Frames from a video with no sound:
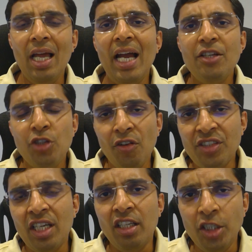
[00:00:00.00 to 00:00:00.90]
As you have
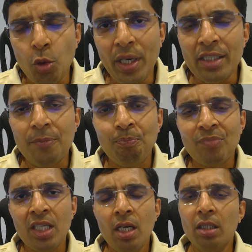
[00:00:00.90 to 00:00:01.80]
seen in the US,
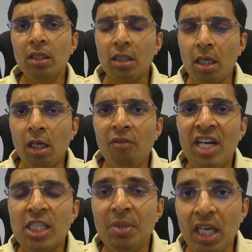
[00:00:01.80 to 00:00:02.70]
the curve
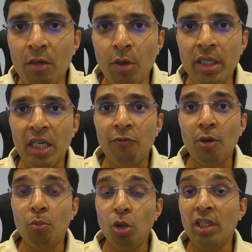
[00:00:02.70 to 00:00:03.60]
has been inverted
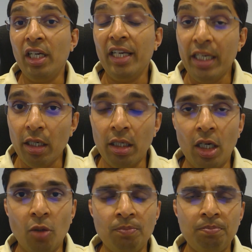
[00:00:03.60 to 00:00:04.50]
for more than a year
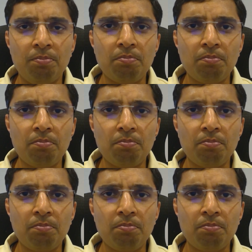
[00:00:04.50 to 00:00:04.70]
now.